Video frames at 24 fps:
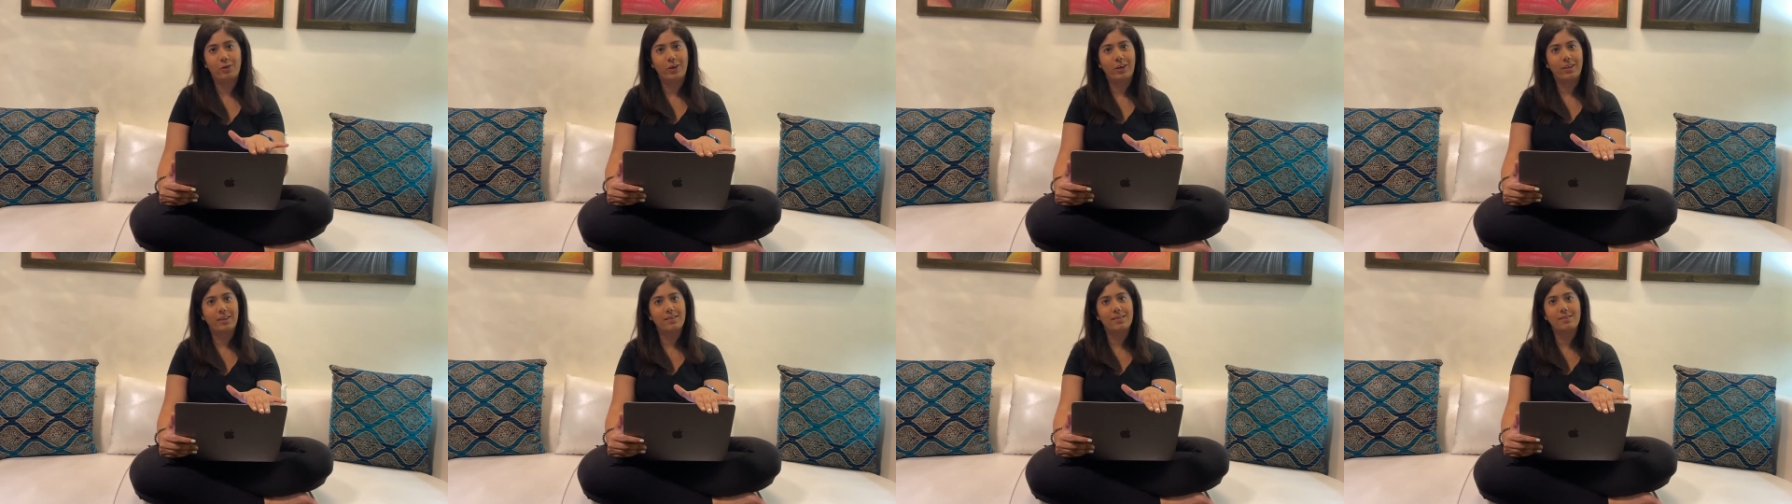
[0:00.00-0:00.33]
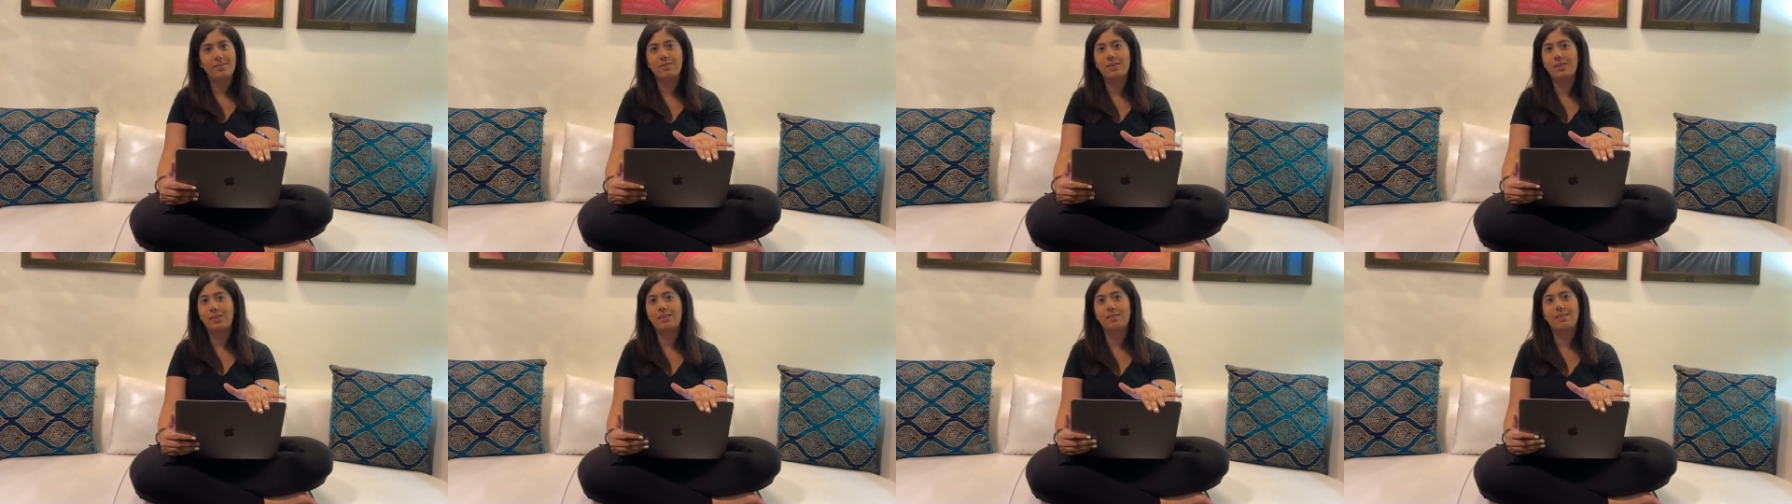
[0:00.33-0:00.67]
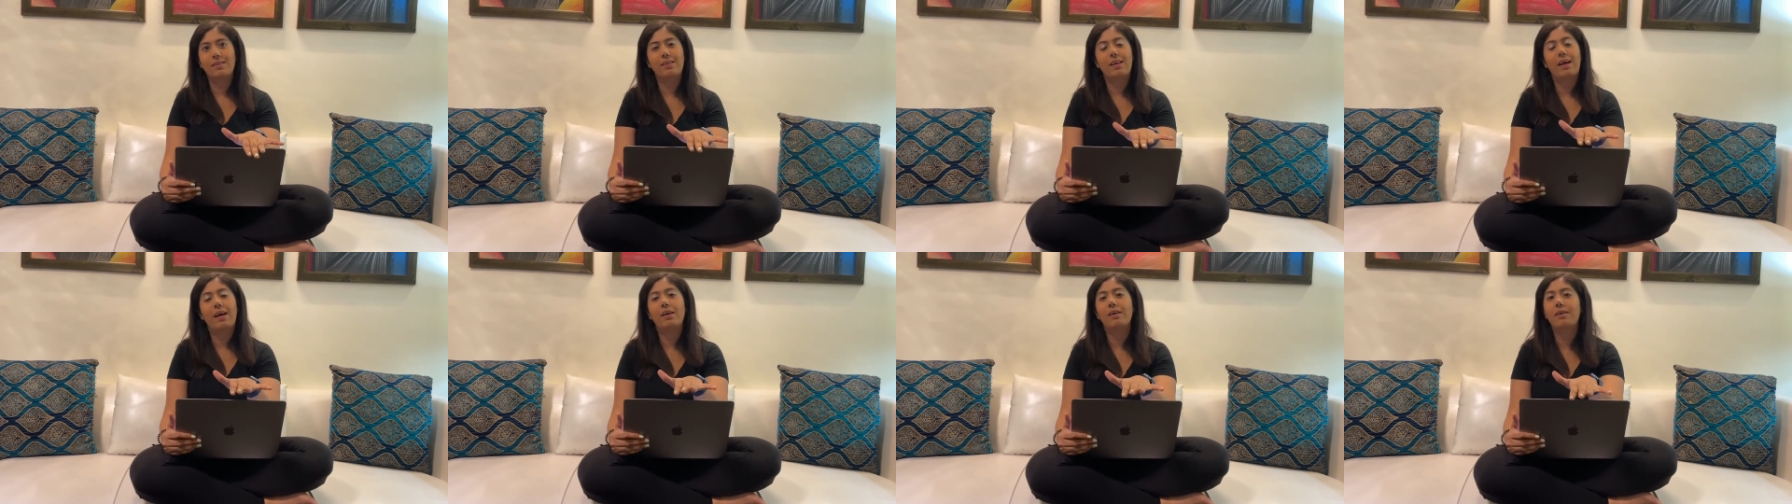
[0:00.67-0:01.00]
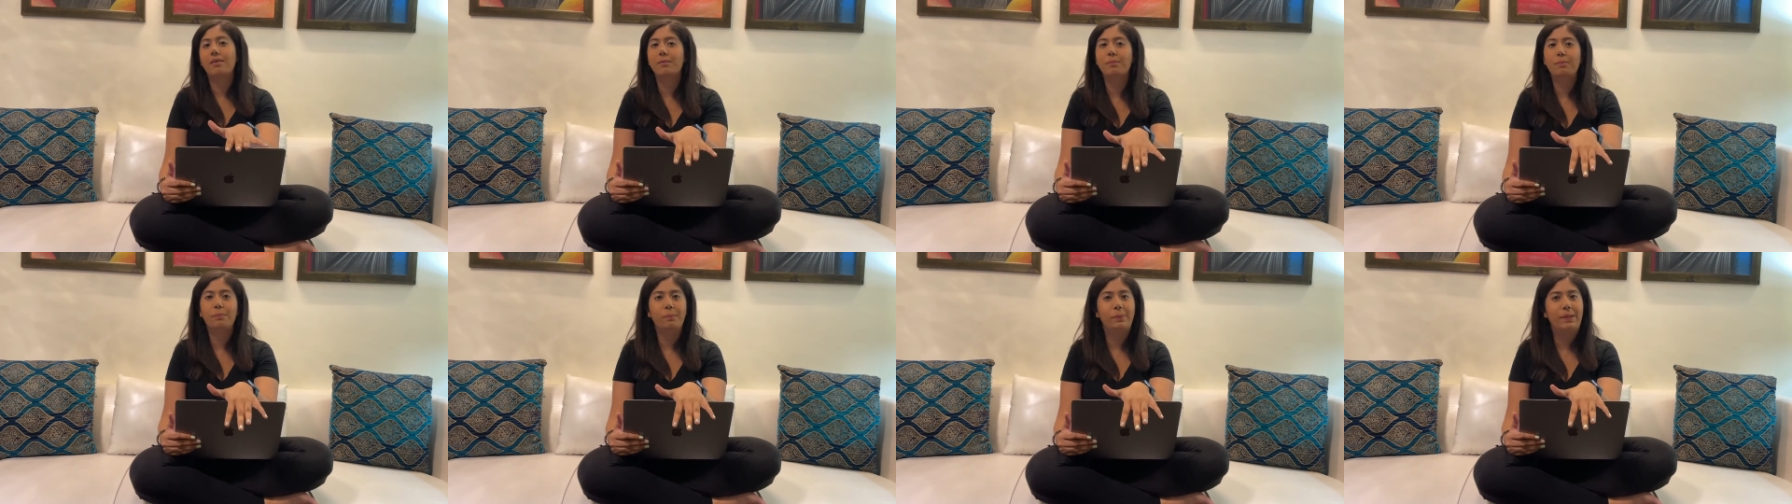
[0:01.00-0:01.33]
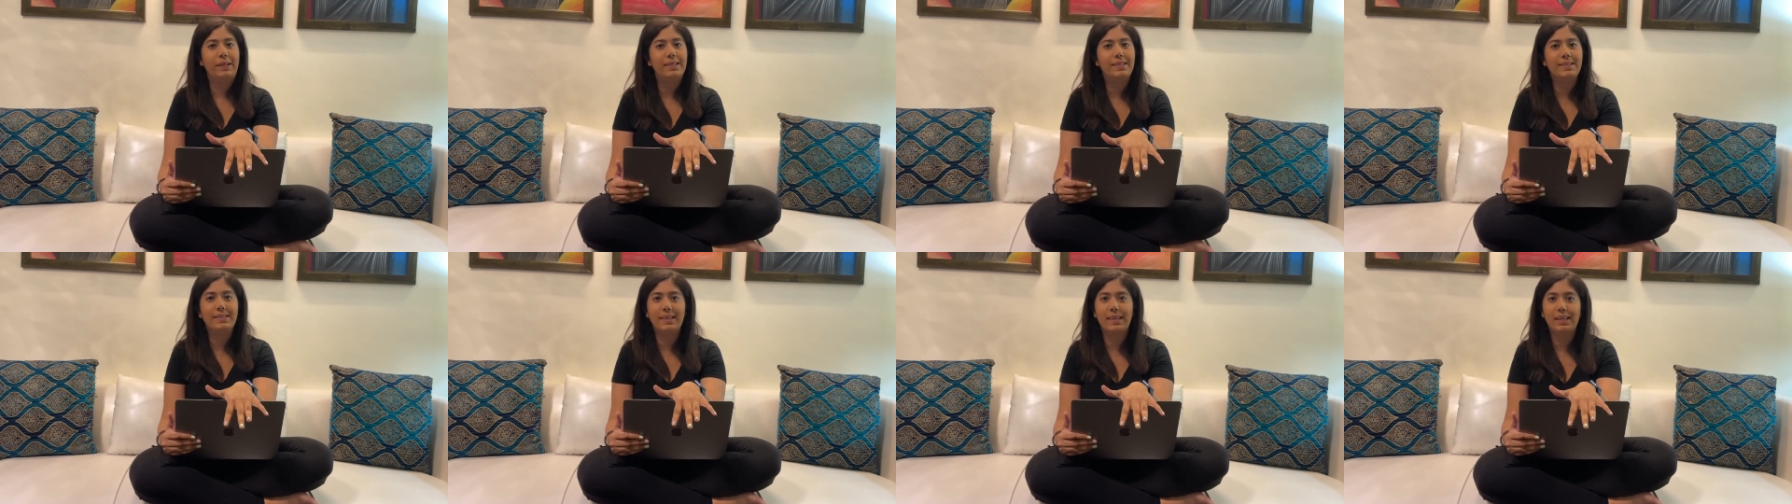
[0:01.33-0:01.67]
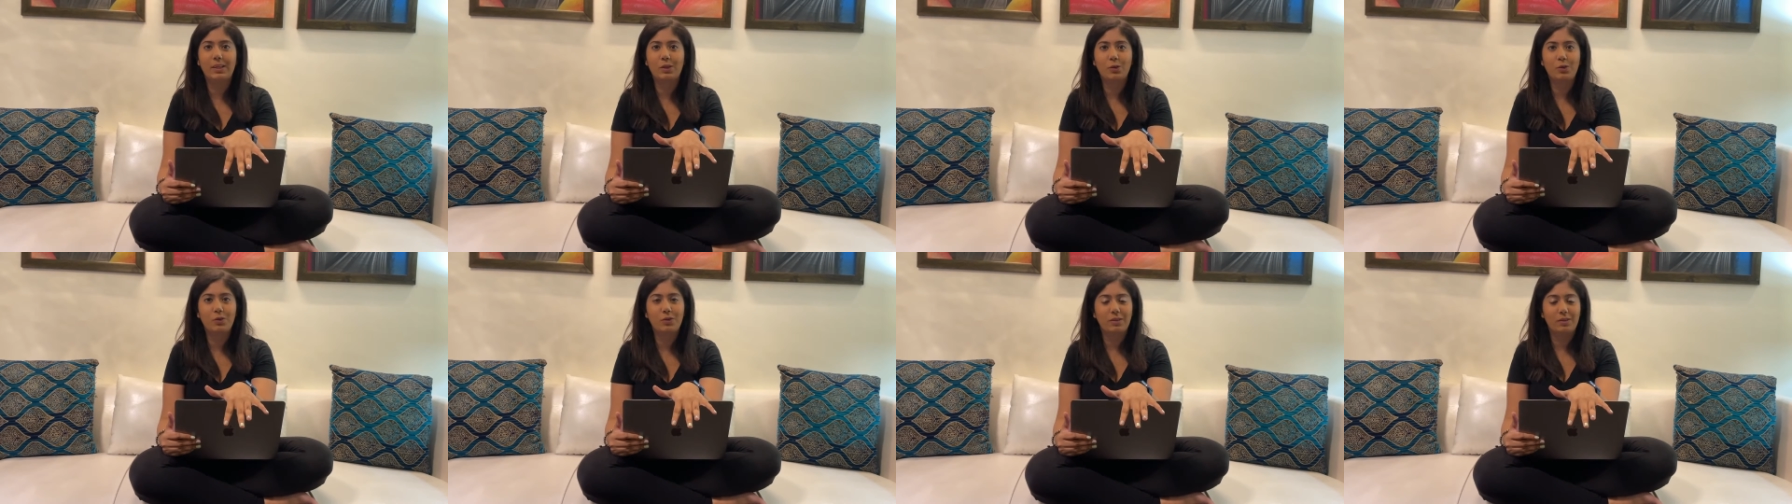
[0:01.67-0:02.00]
Okay, this one, please
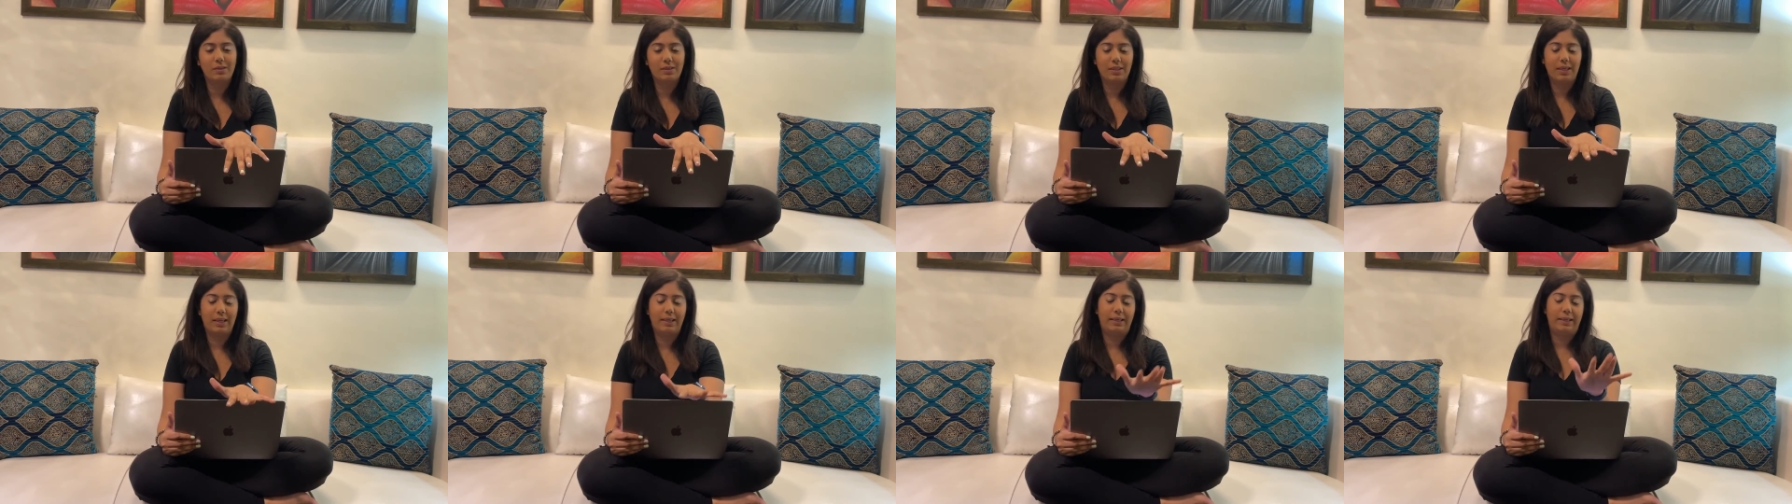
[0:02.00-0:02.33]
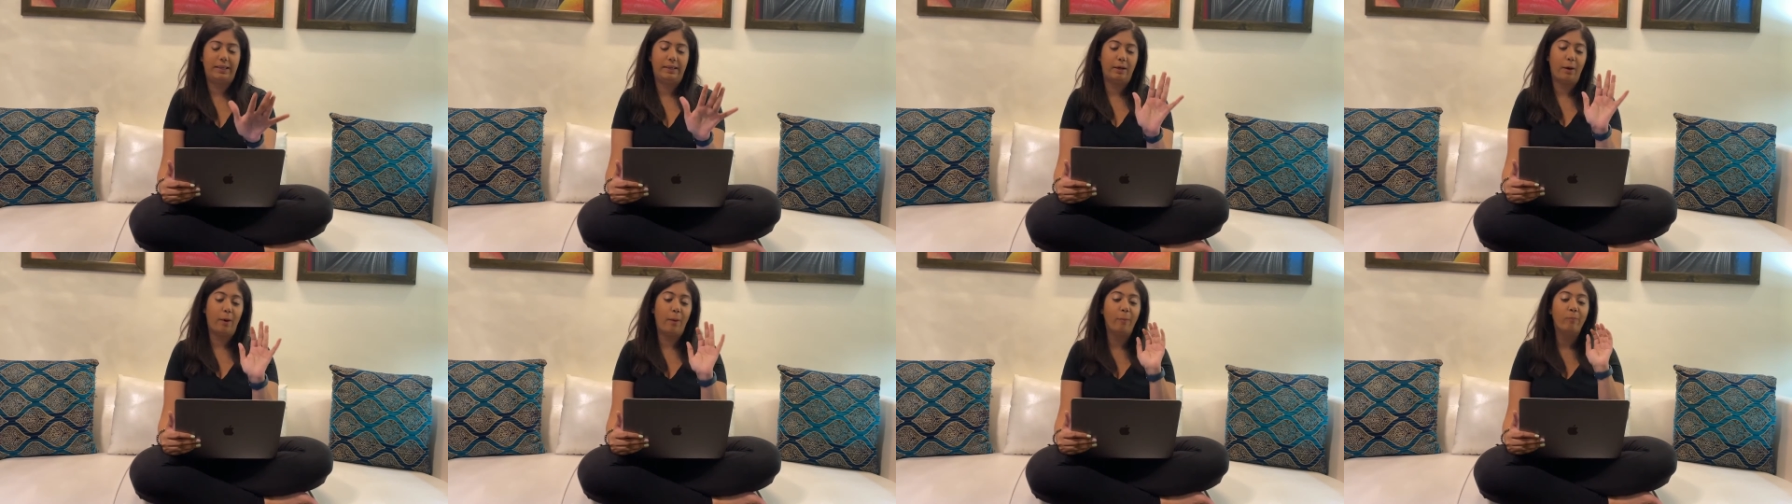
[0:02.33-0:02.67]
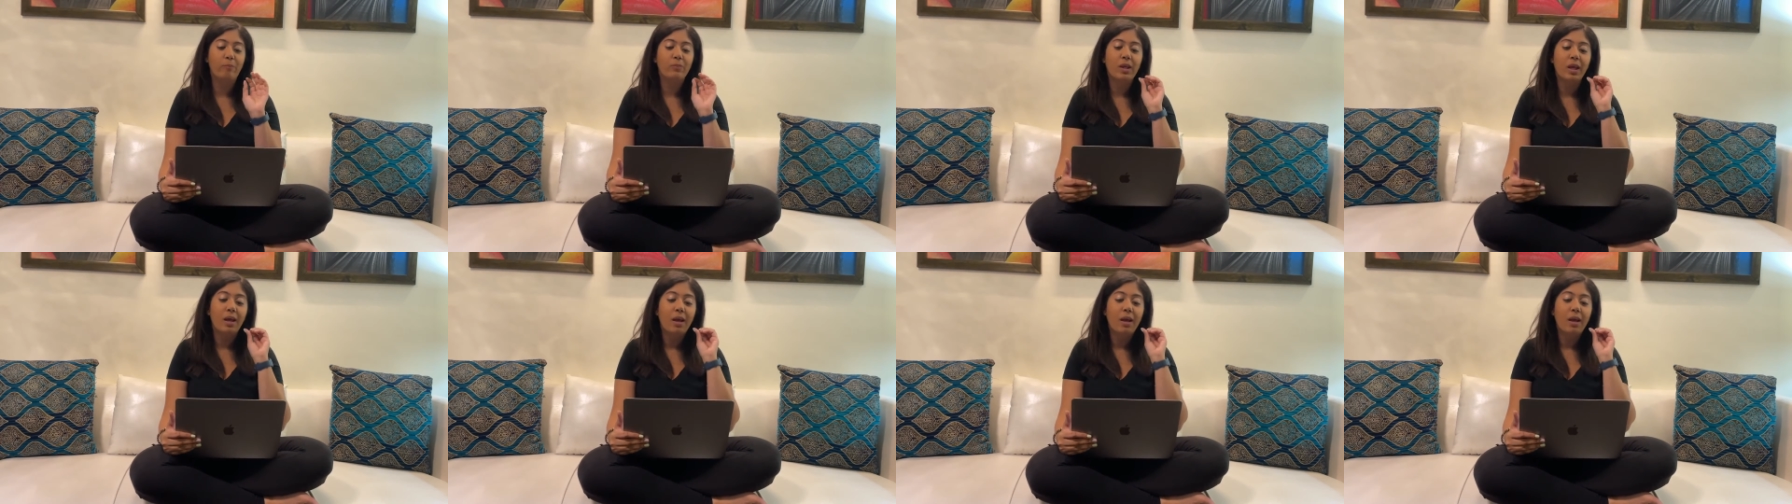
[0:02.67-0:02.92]
ye to dekh lena.